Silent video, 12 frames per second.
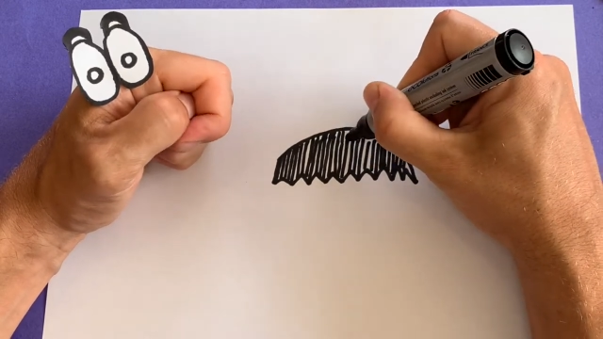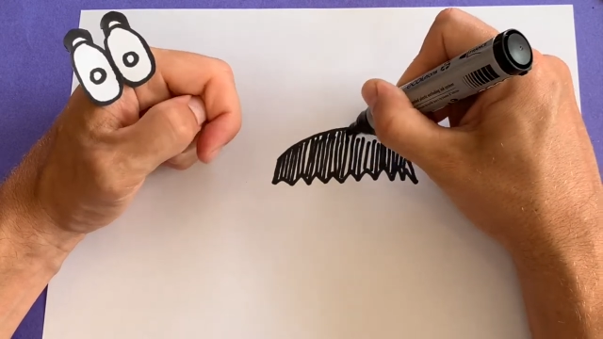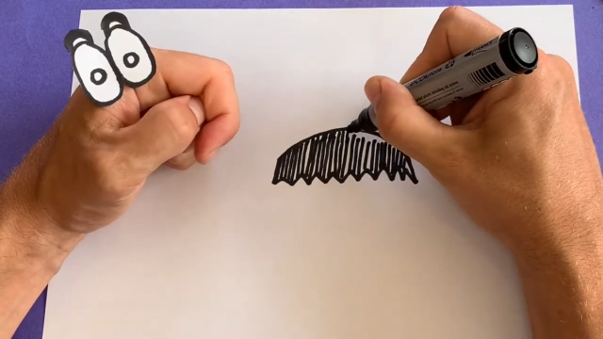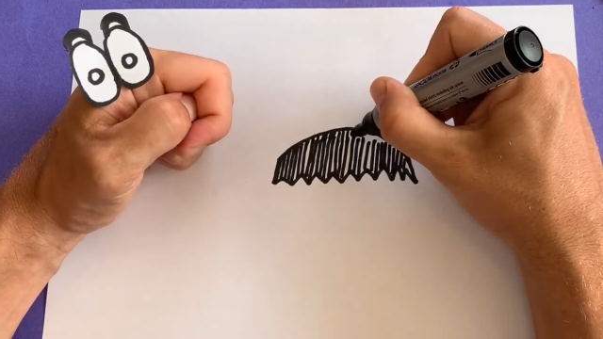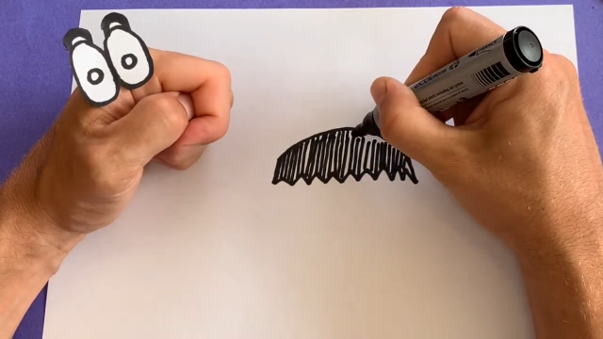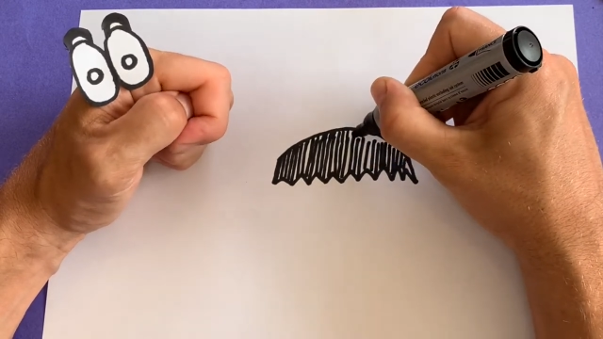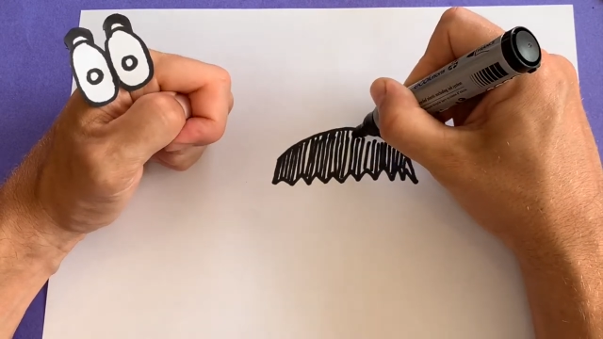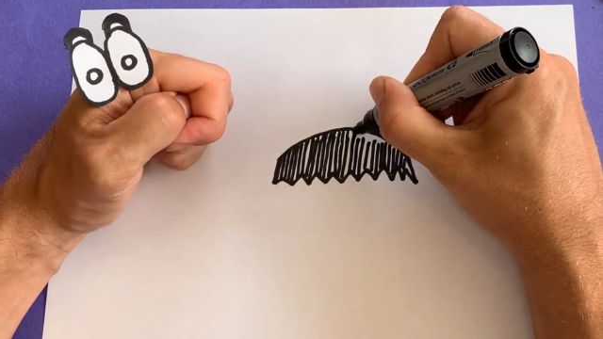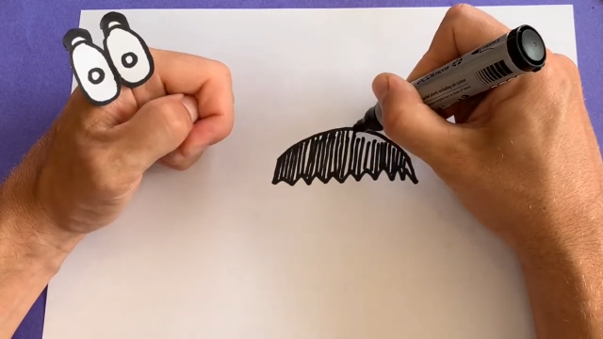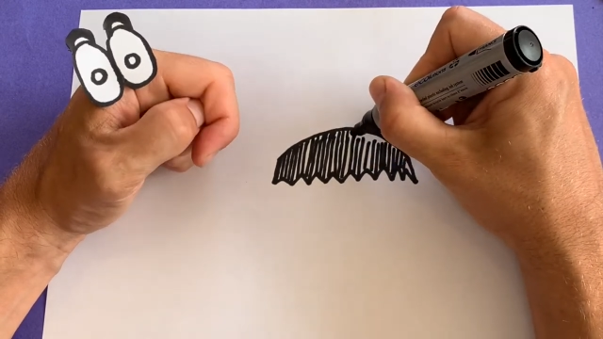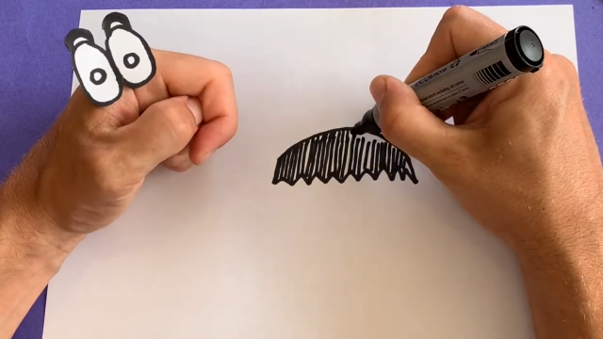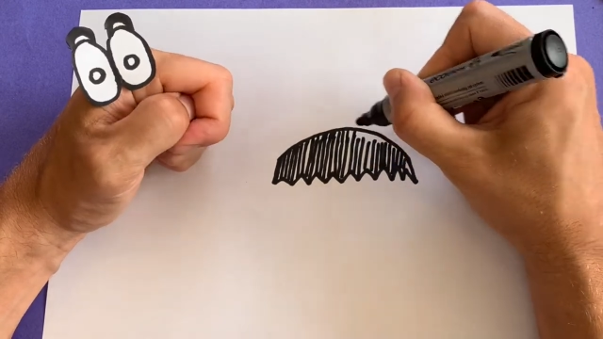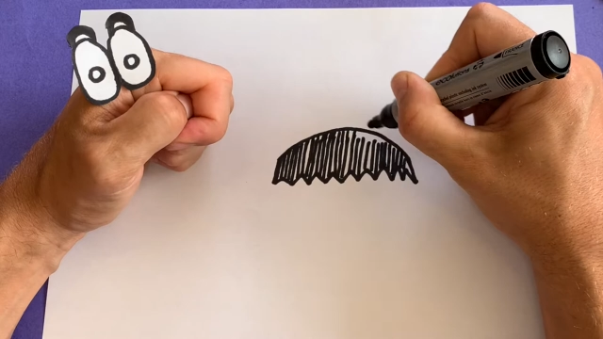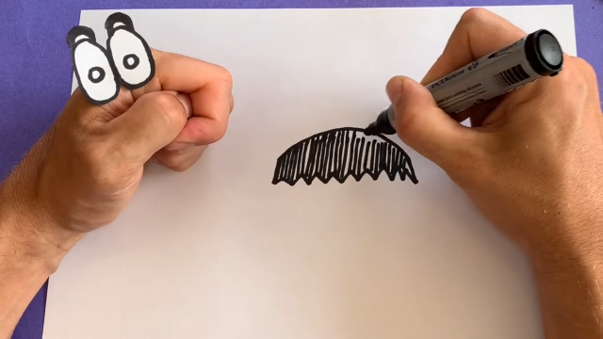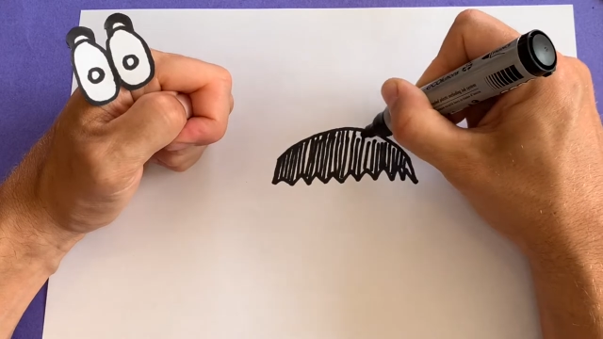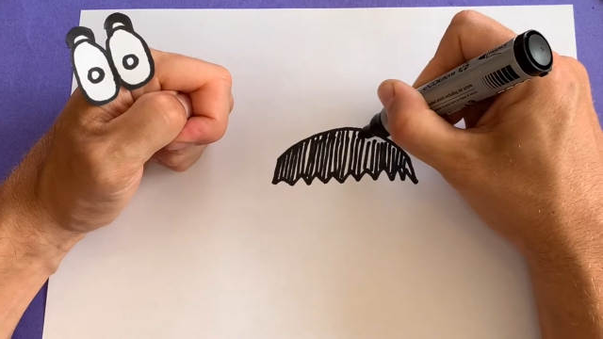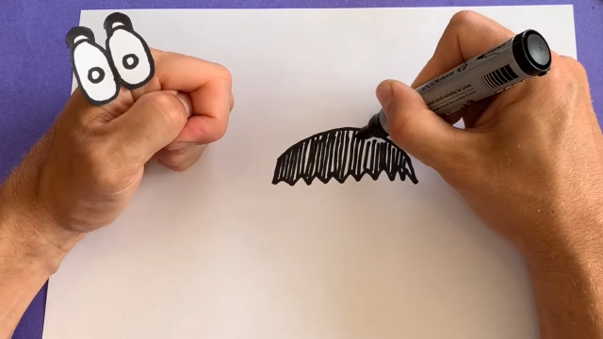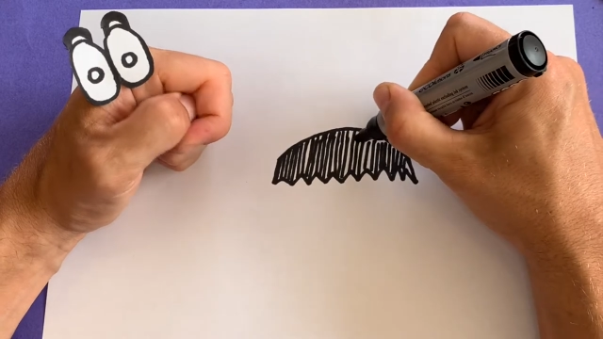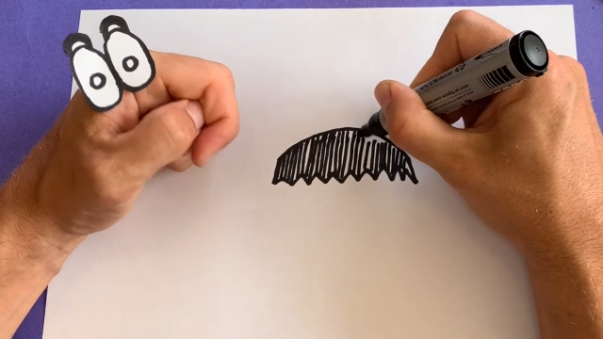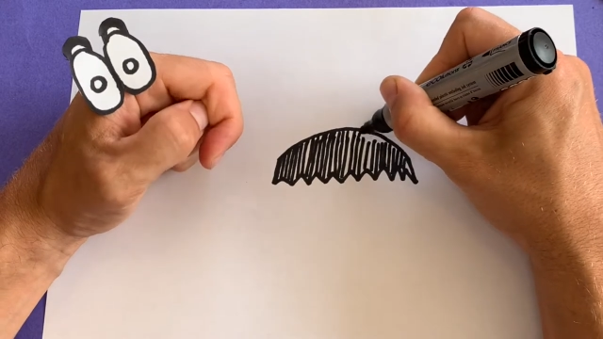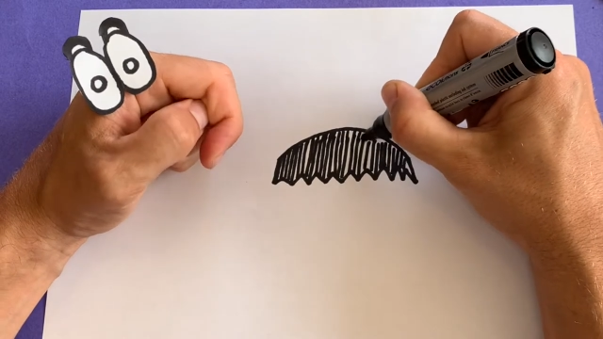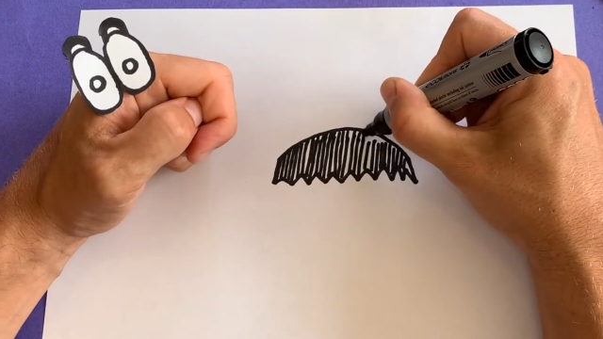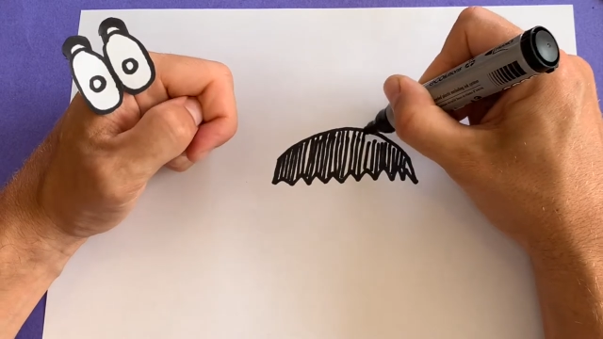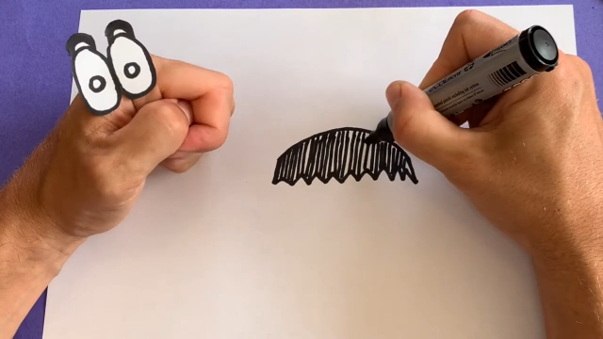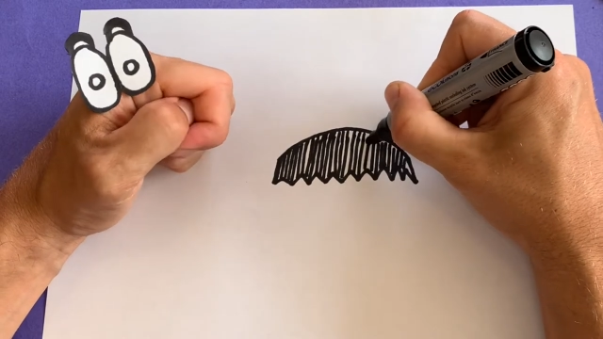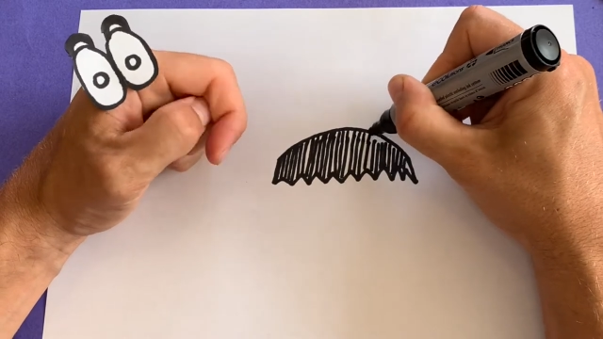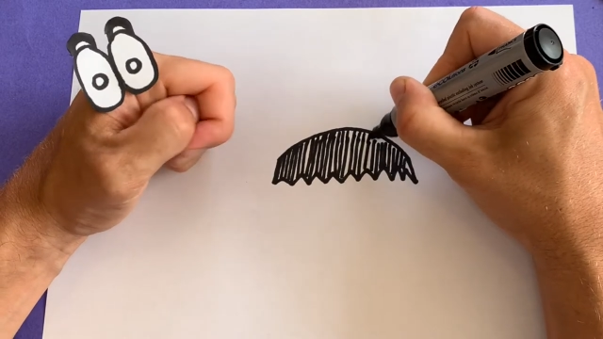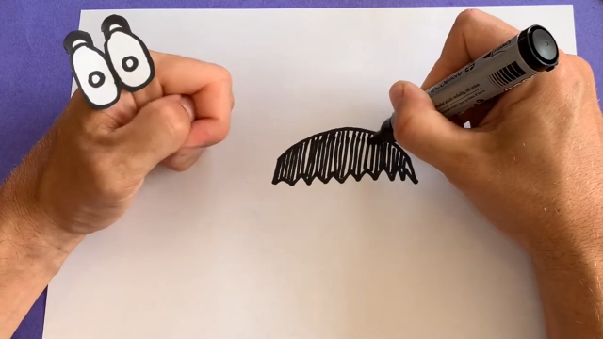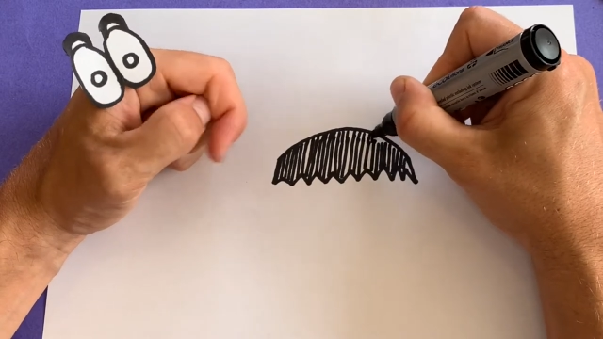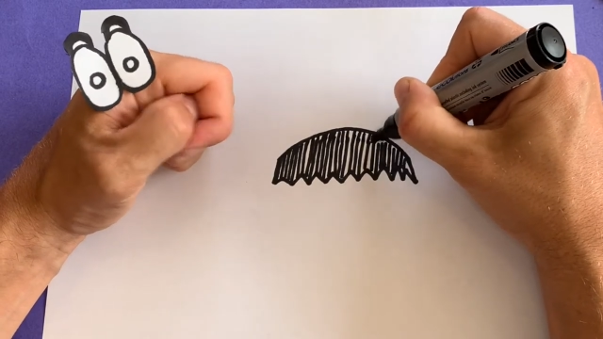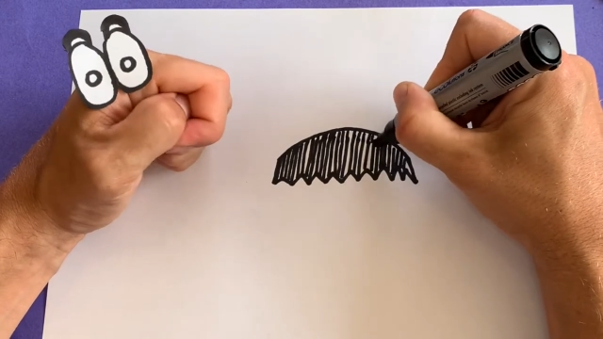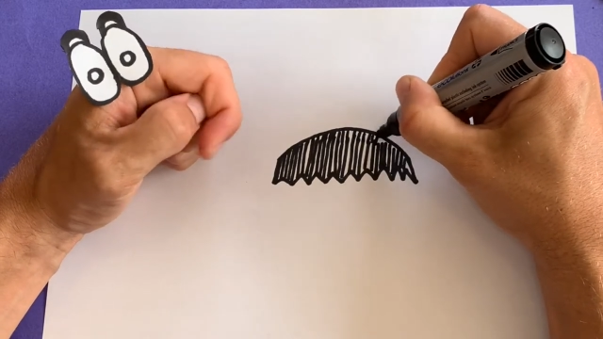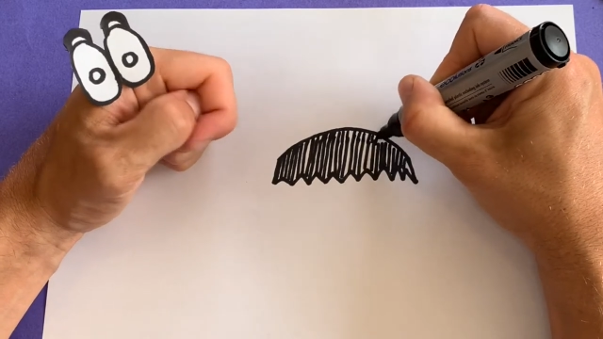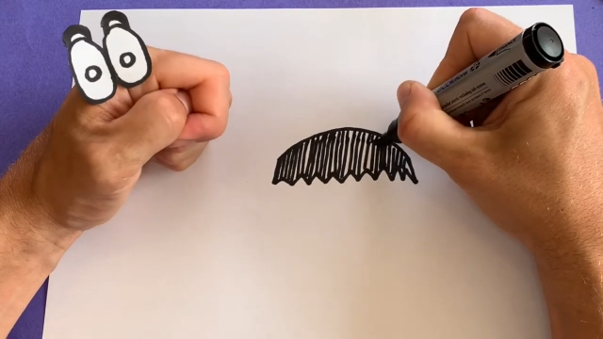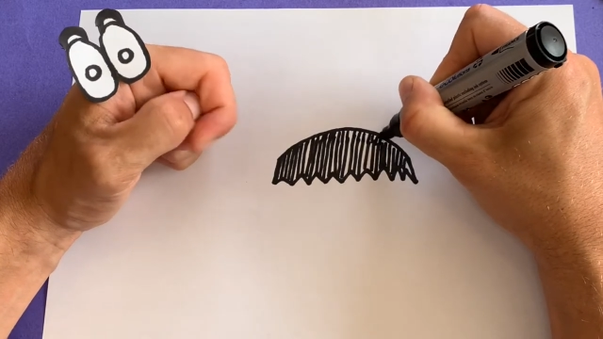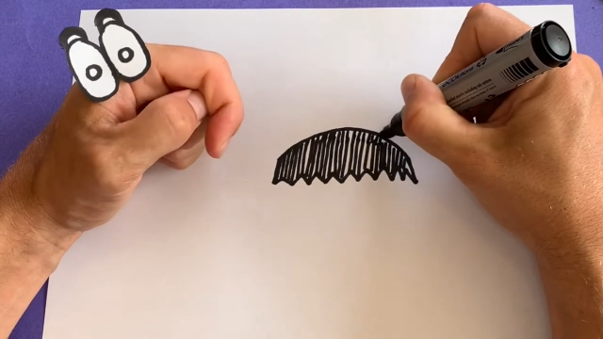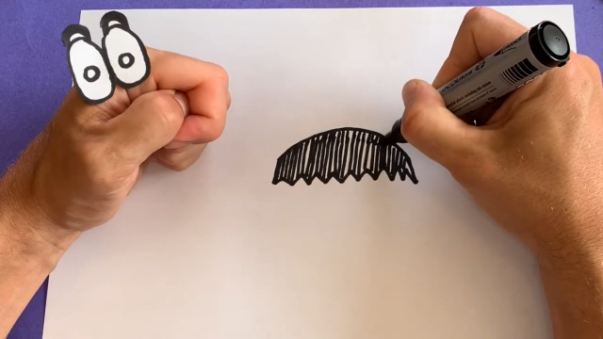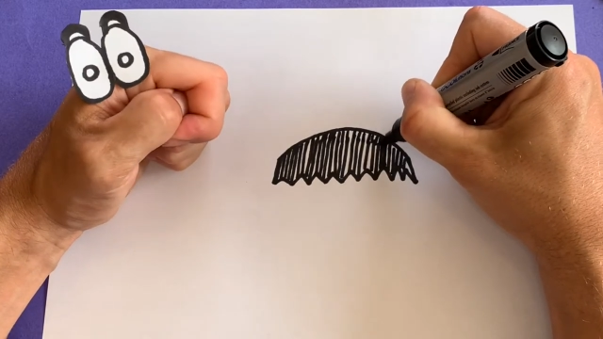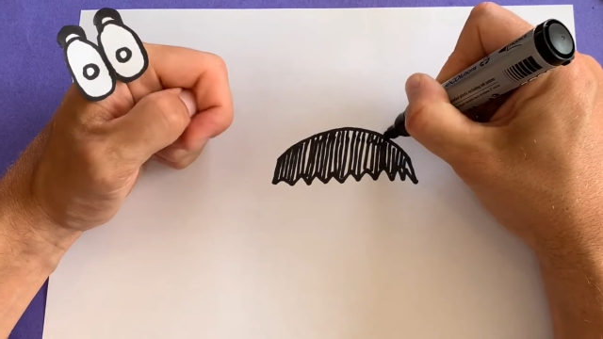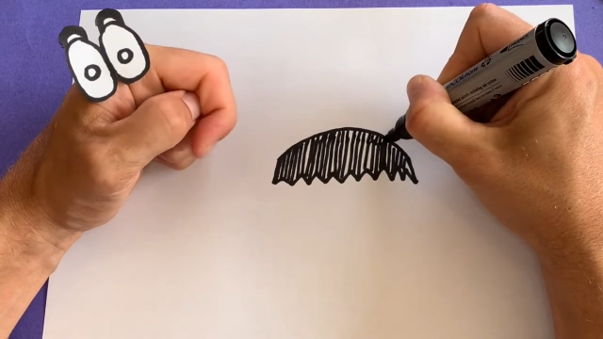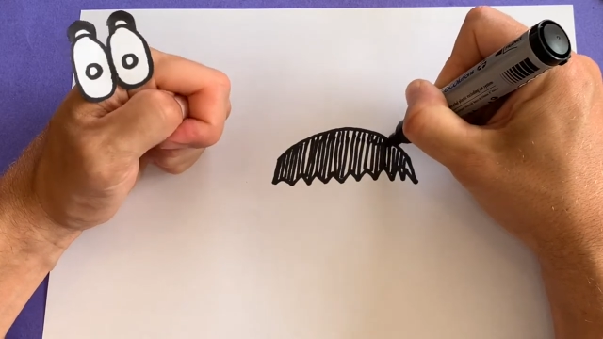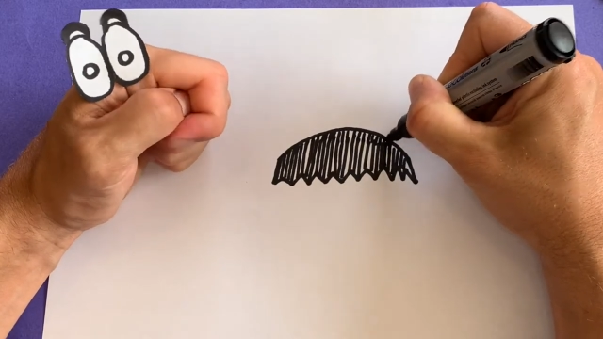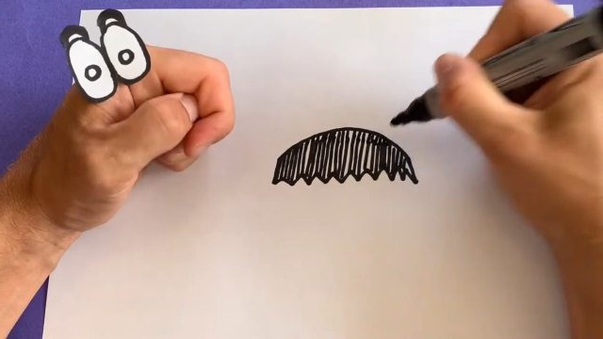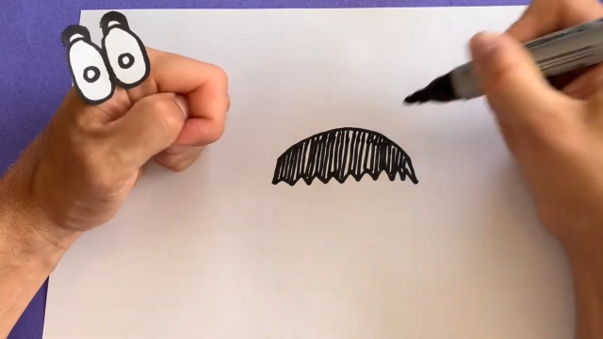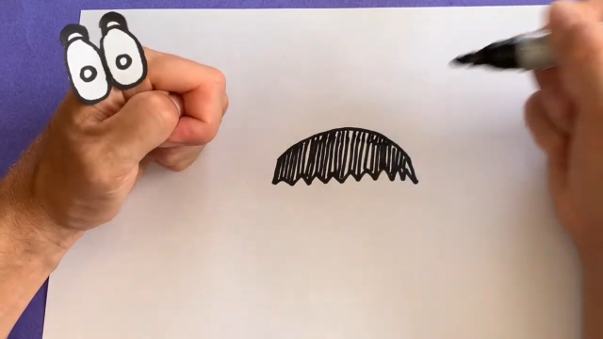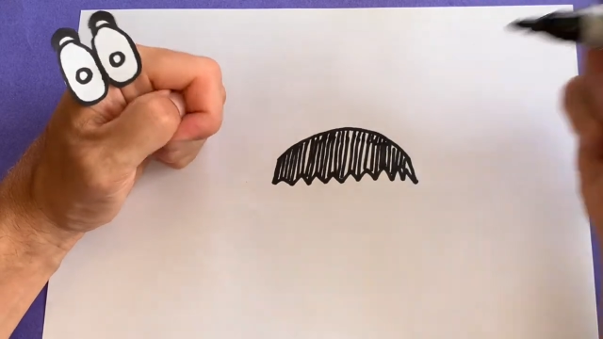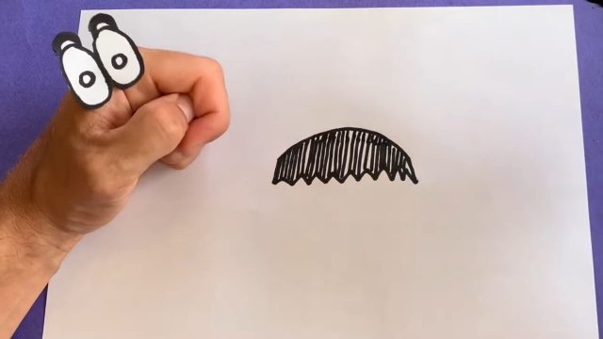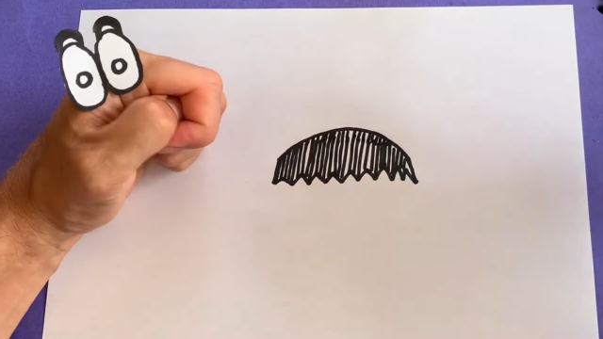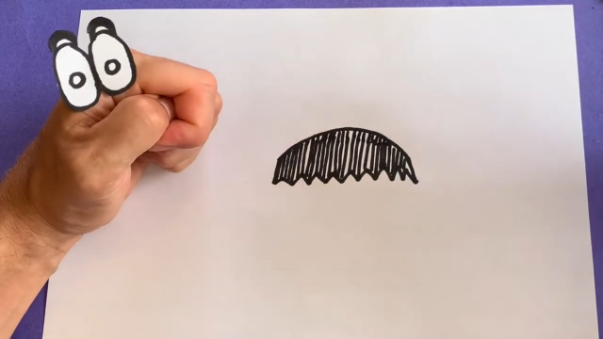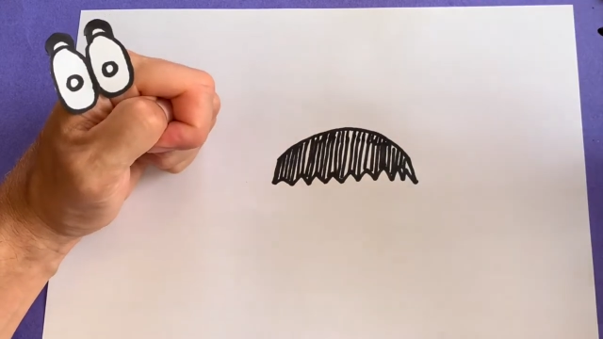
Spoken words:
[unreadable: no face in view]